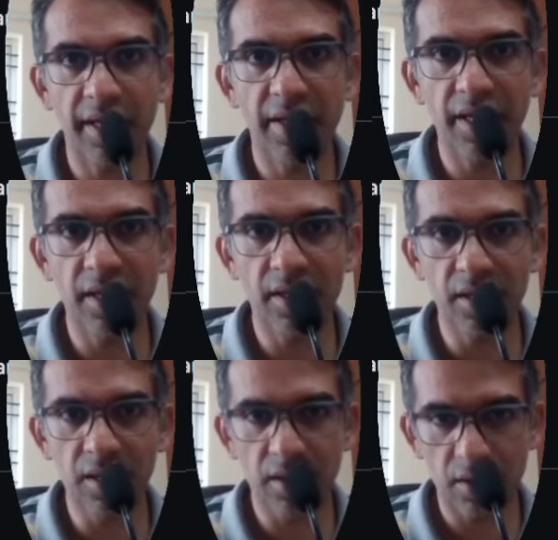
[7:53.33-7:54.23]
i tried
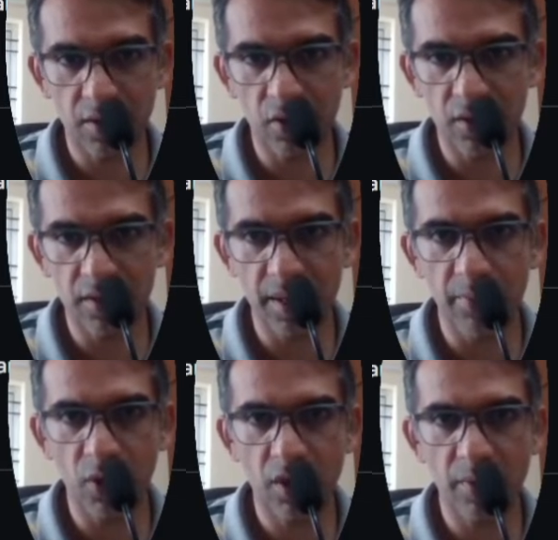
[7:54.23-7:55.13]
another on the same
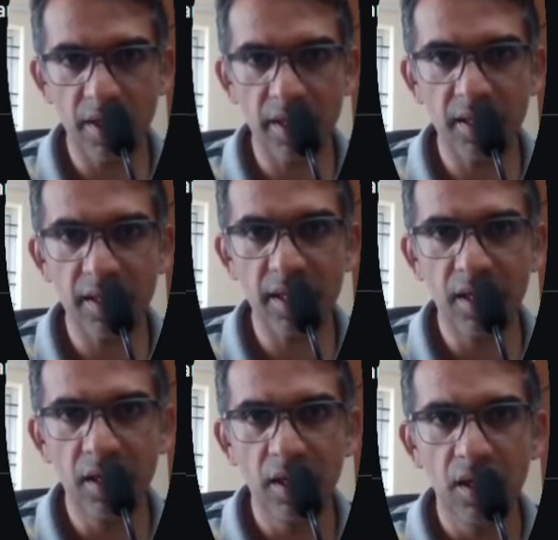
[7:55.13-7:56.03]
document i asked like
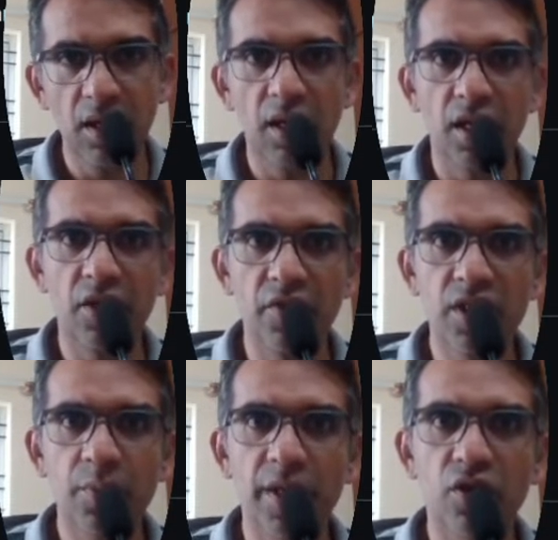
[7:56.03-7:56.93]
in
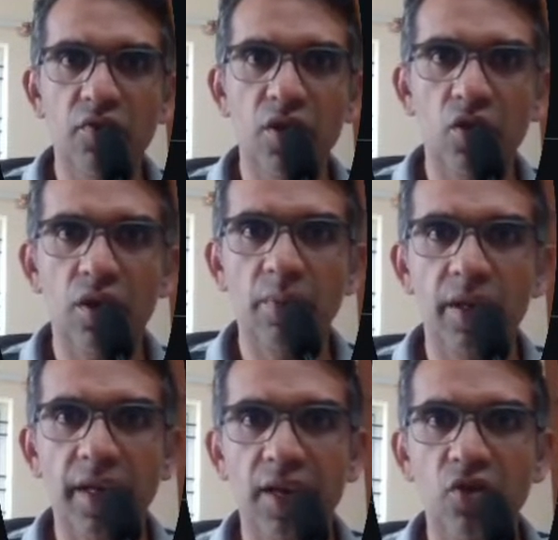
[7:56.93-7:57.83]
which page of the
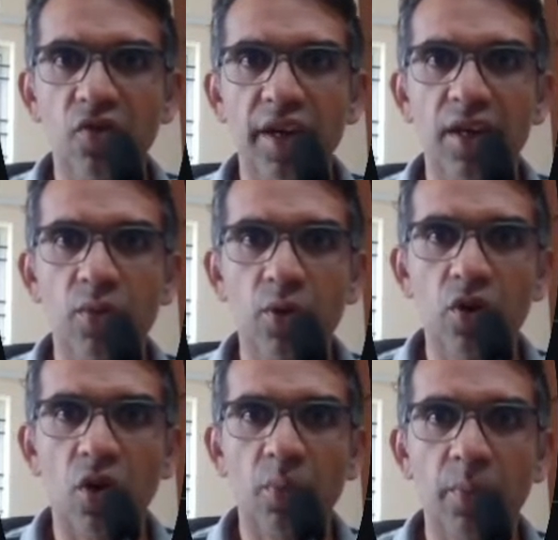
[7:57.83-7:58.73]
document can you find about
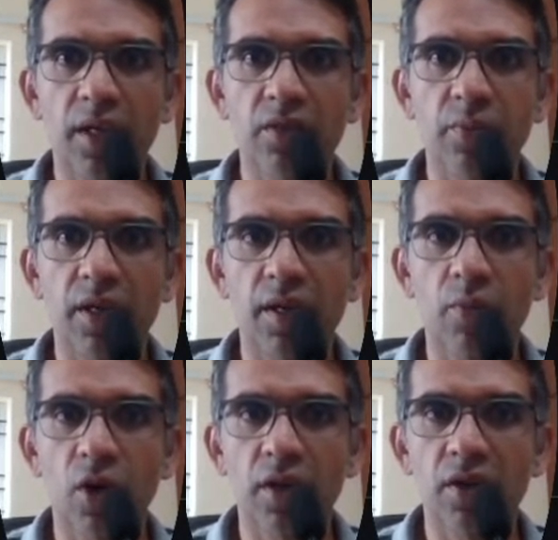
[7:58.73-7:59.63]
complex
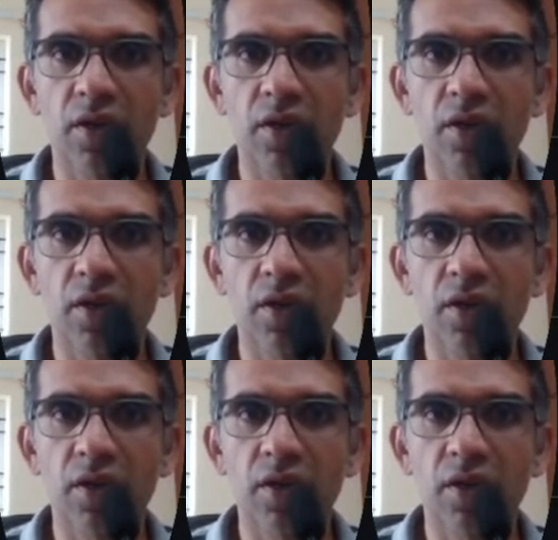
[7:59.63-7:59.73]
multimodal